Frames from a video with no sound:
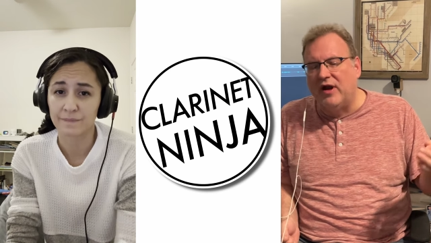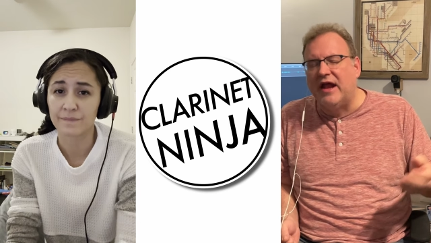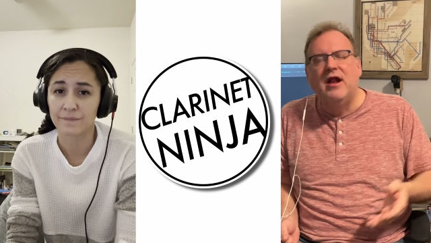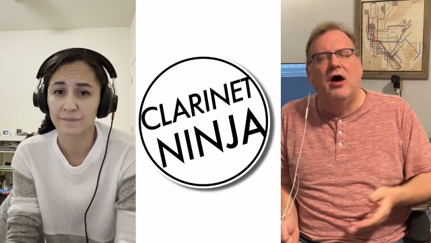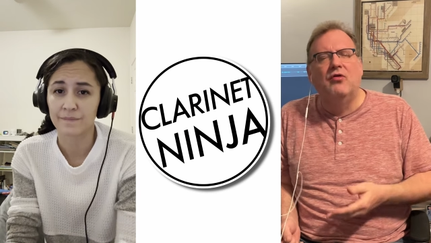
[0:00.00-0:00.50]
Speaker 1: I
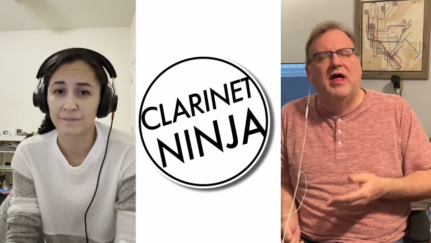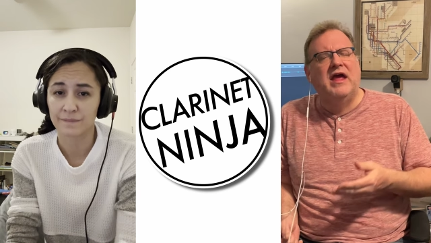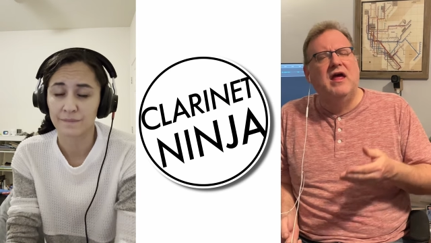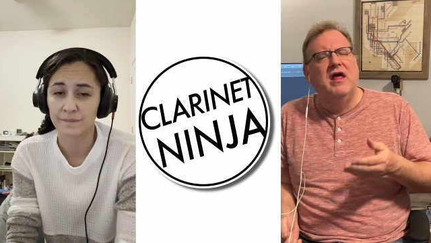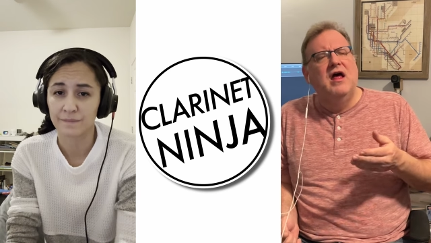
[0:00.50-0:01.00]
know, like,
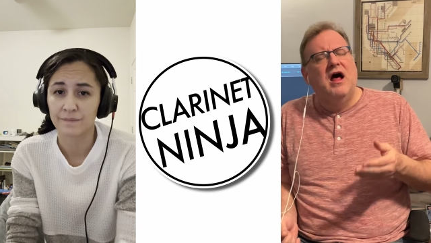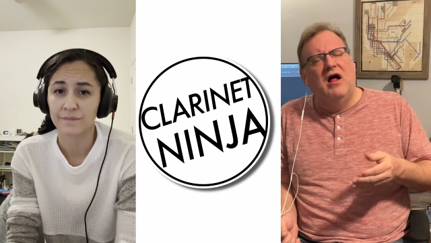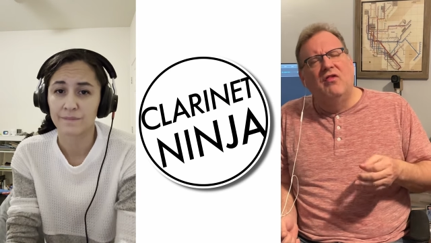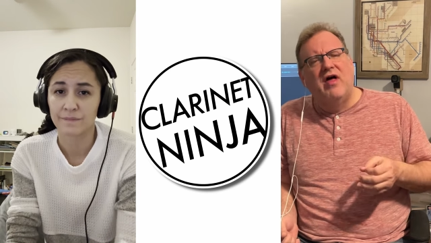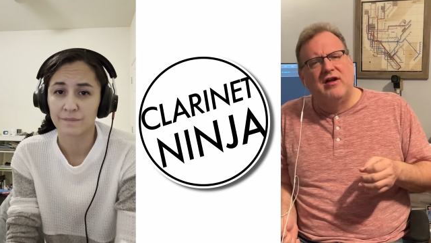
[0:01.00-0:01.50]
a
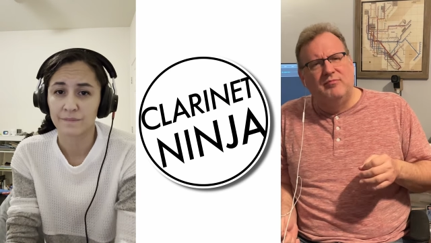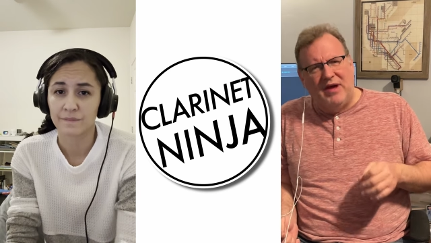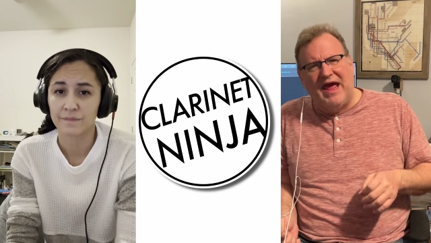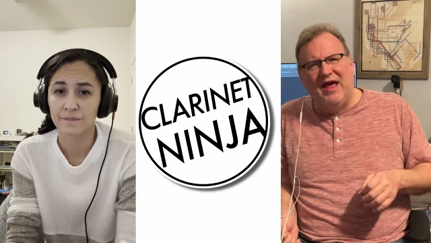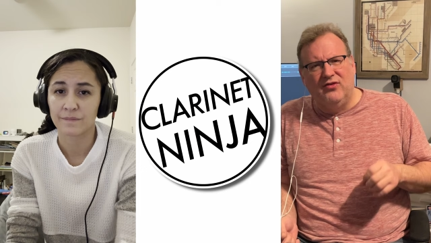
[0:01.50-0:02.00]
lot of
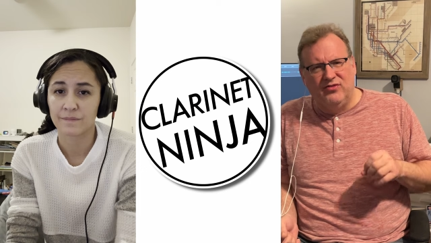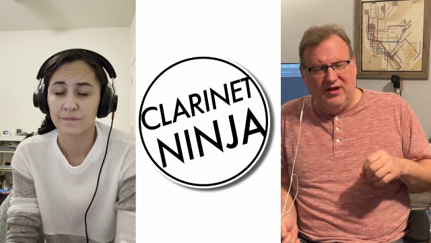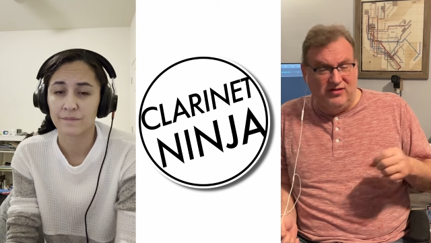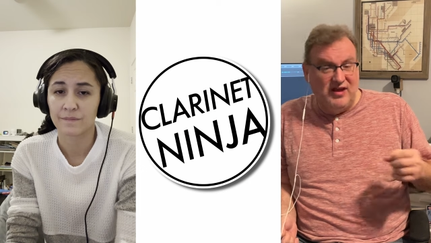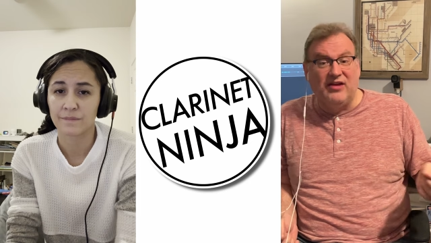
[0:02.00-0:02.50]
bands in
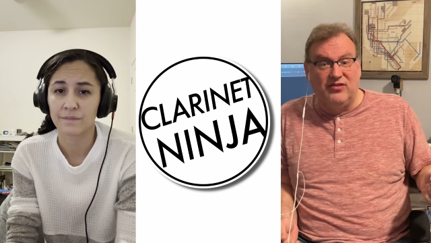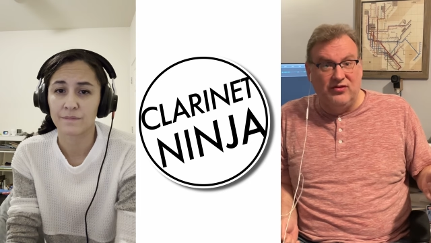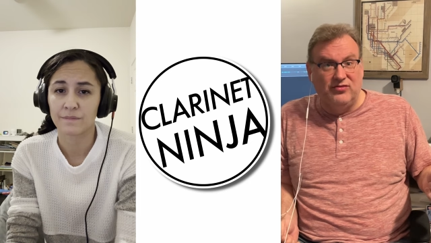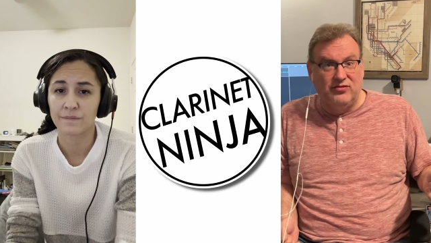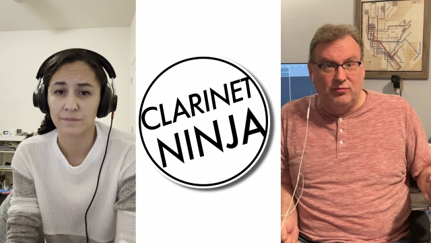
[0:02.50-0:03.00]

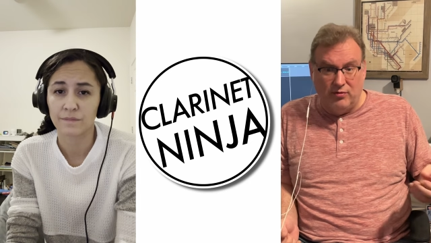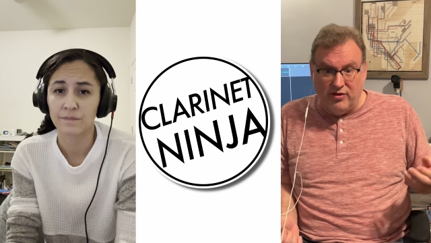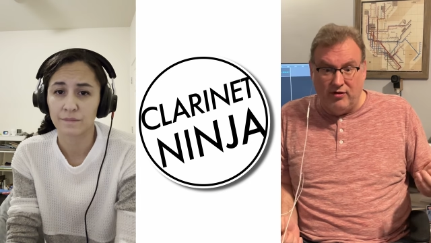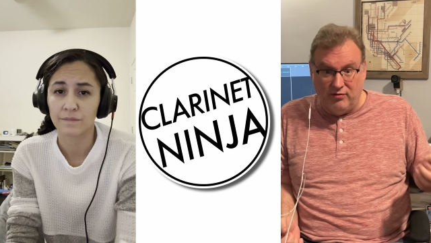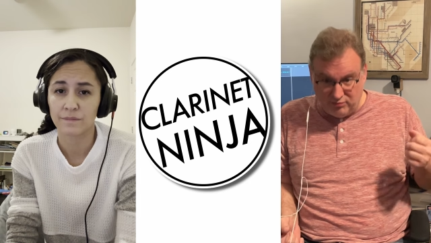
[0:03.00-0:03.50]
Texas where
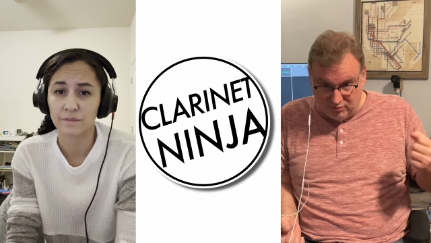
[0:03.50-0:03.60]
they're